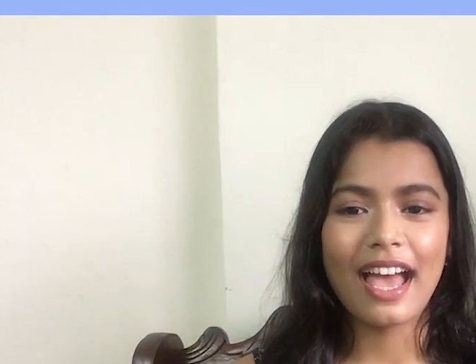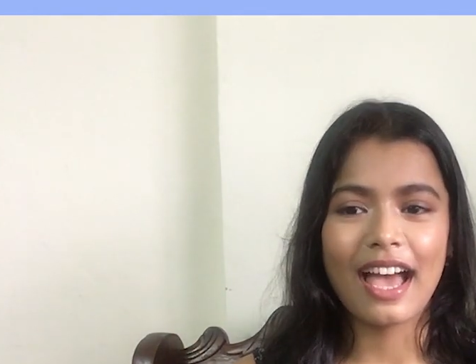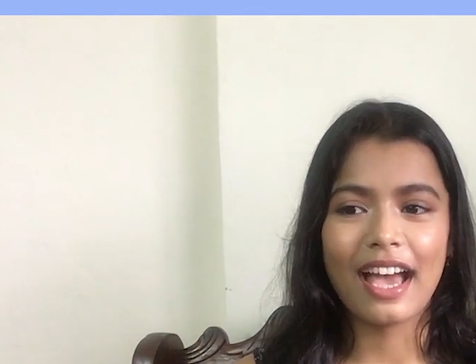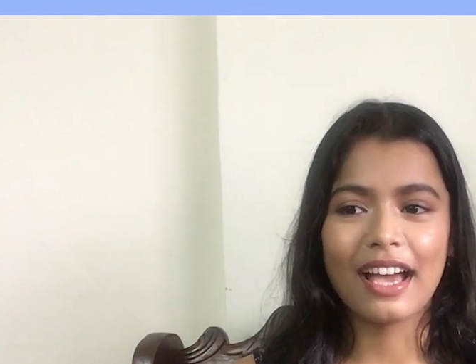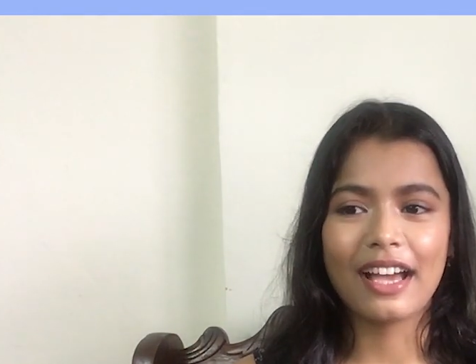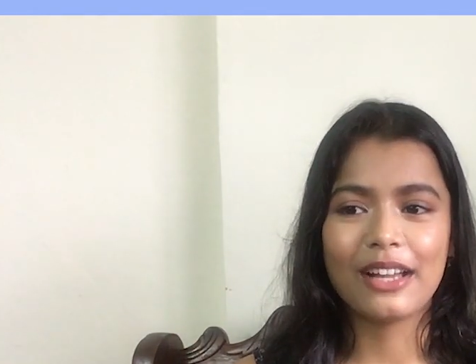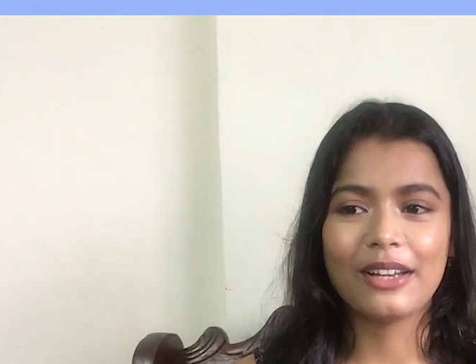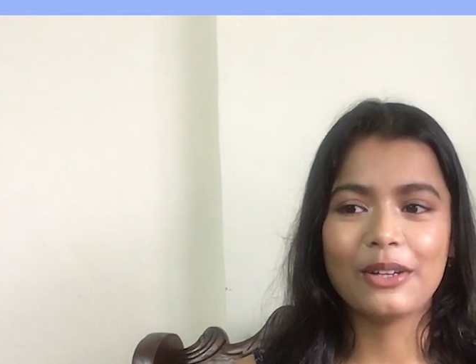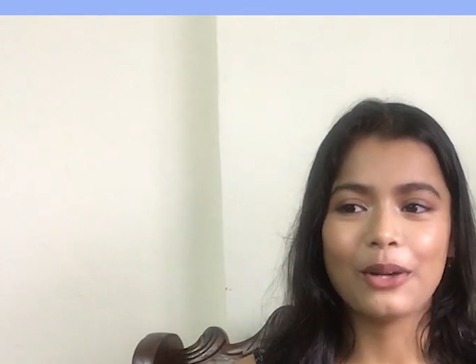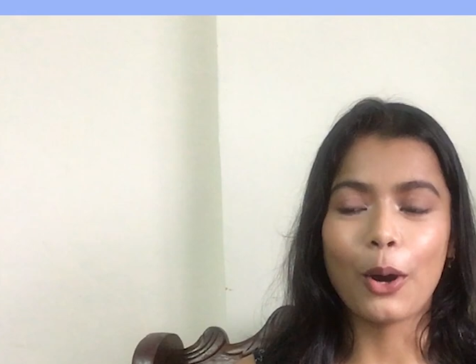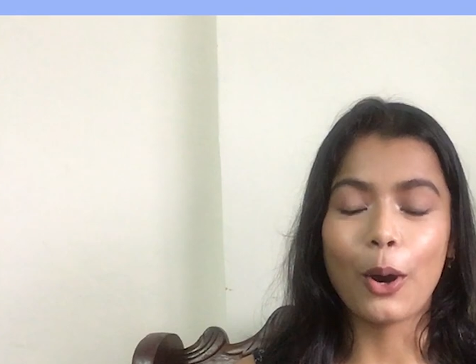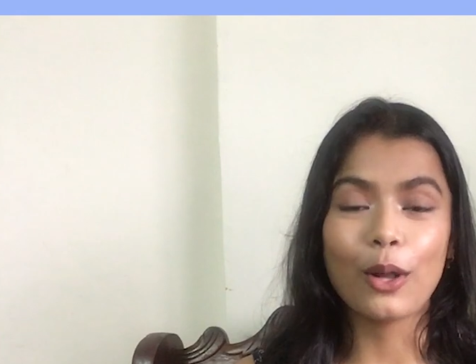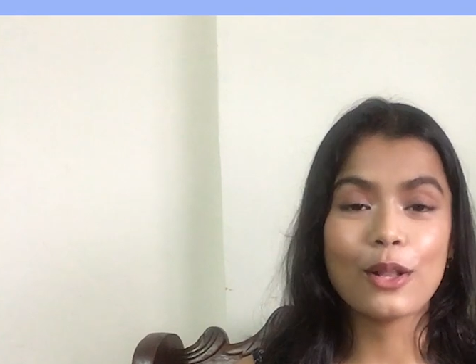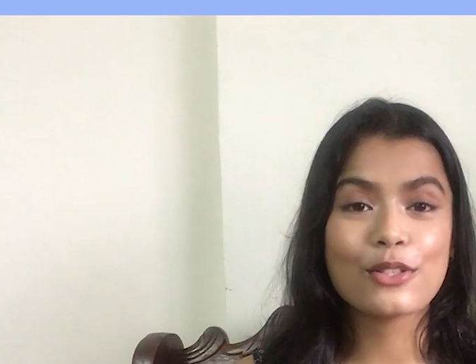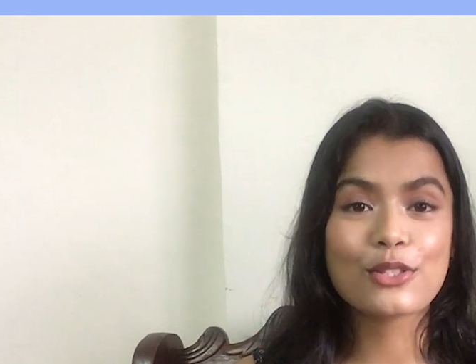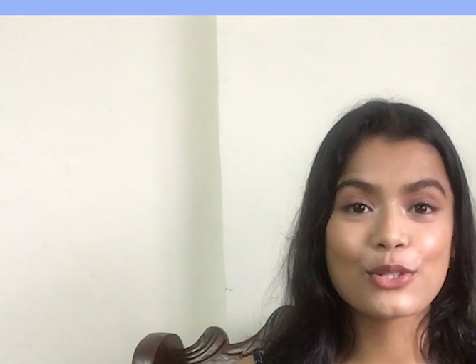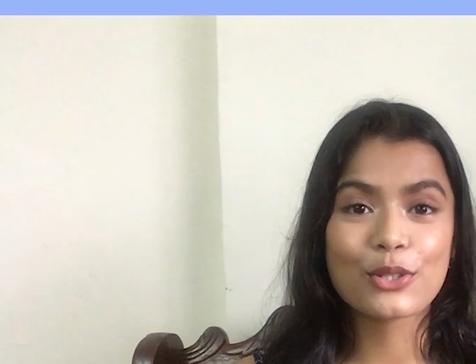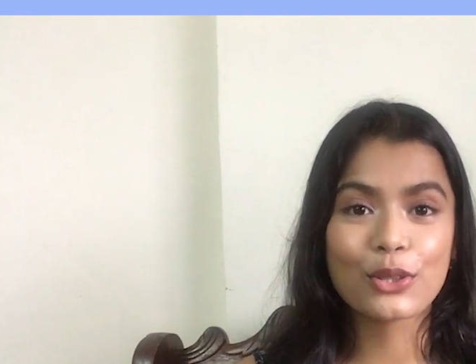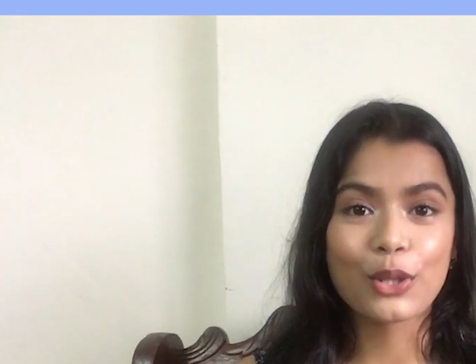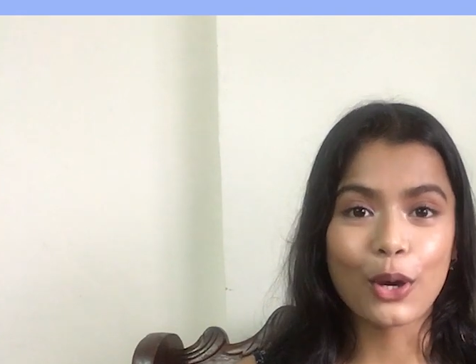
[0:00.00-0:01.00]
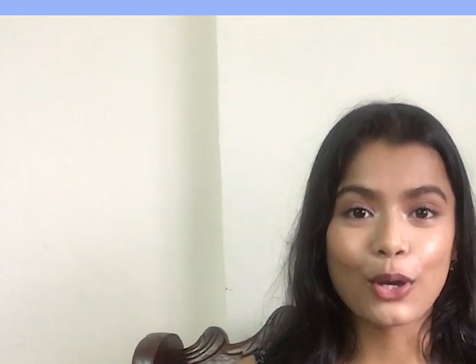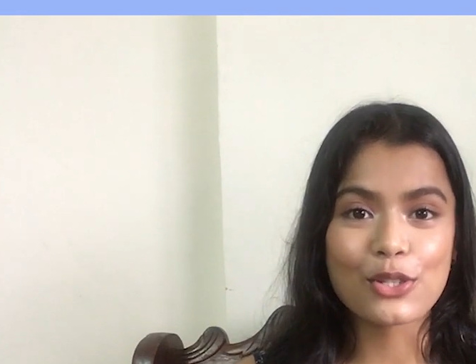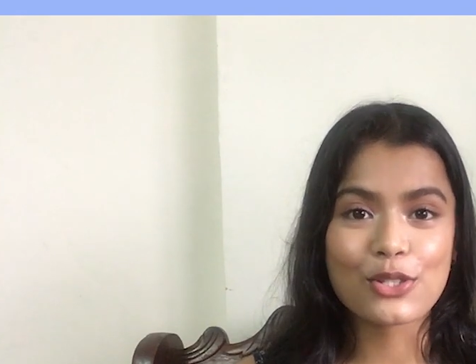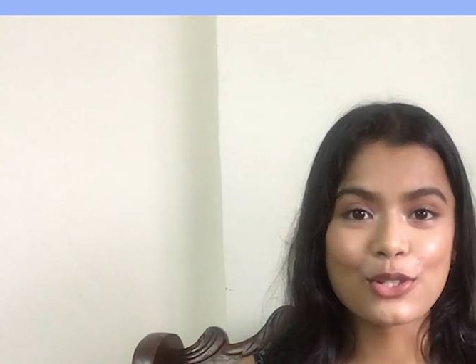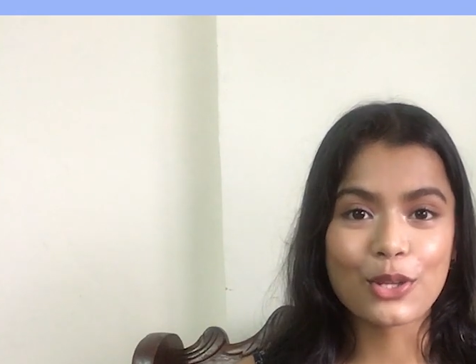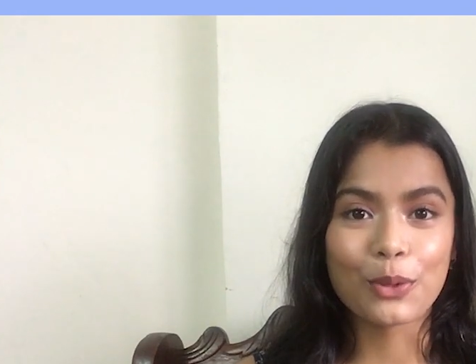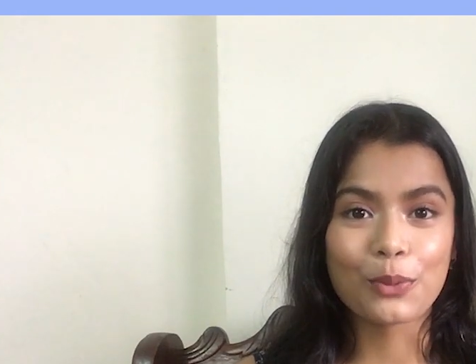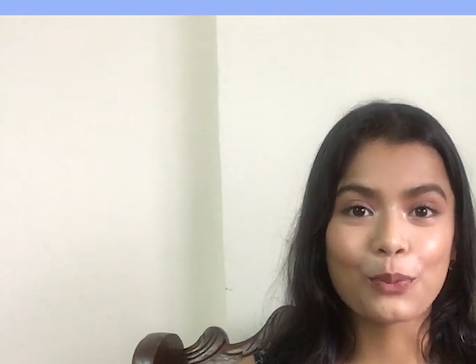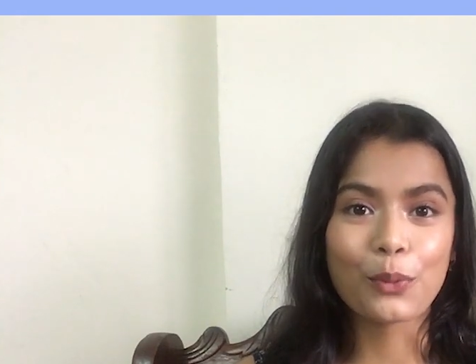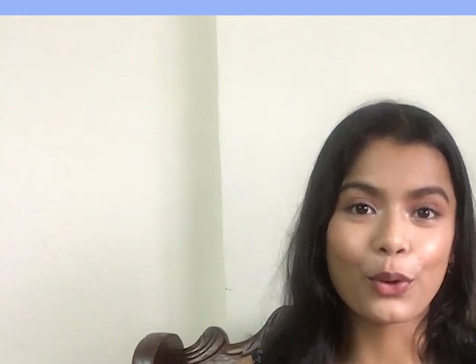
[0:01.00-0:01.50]
And also
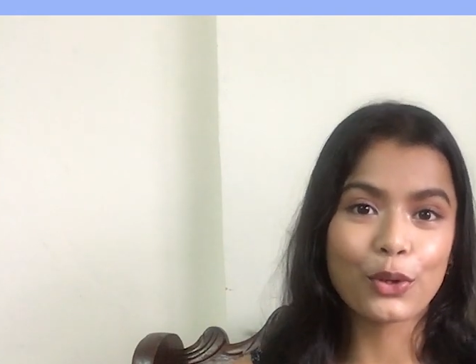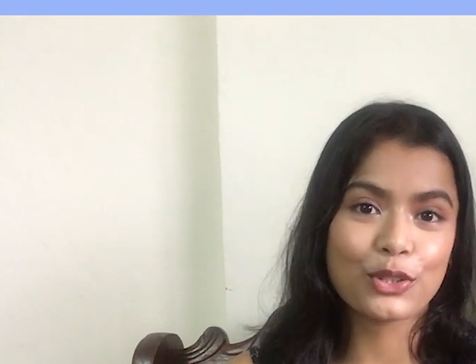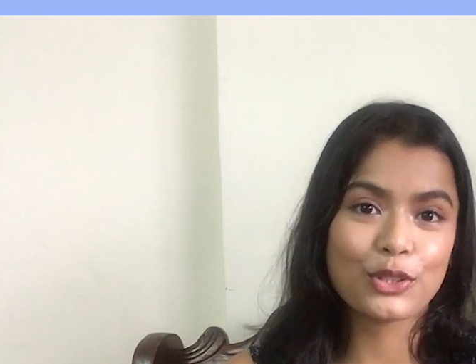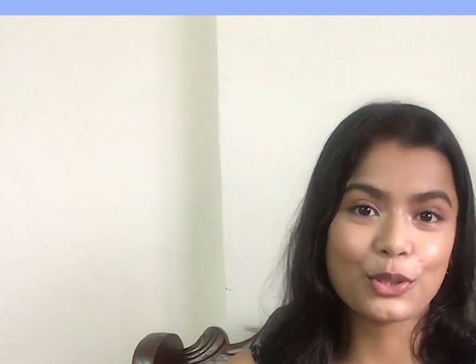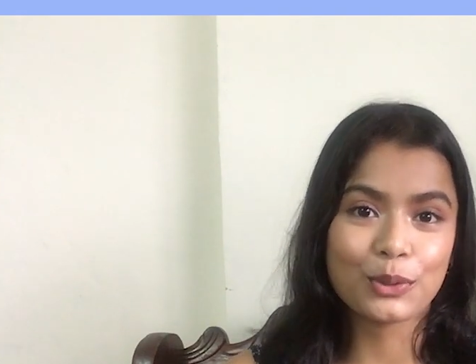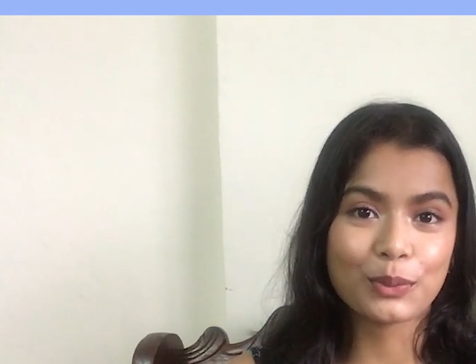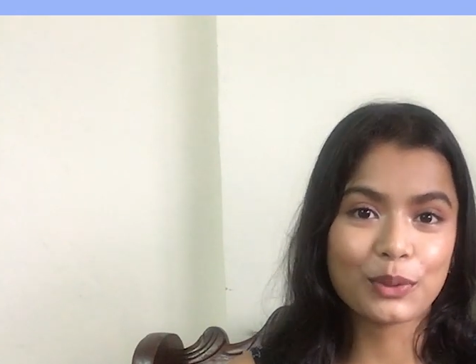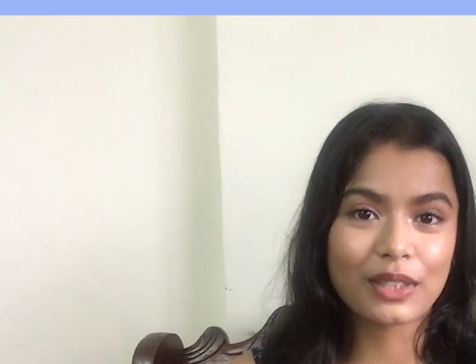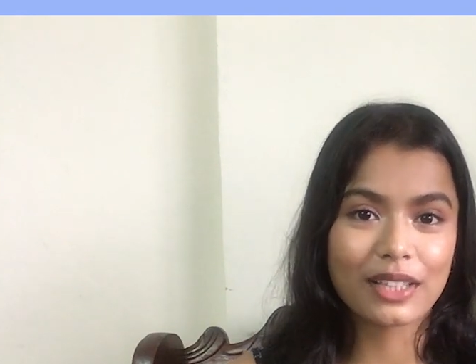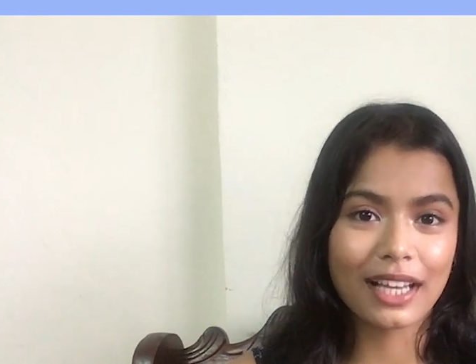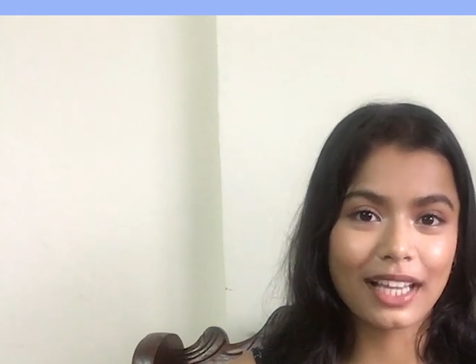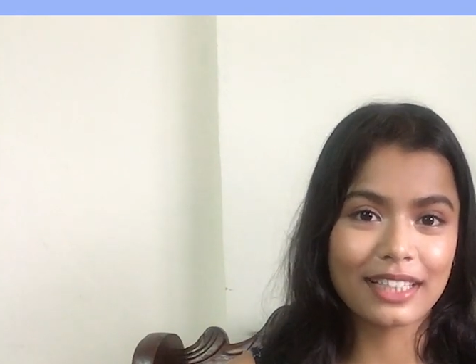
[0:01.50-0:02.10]
thoughts on what you would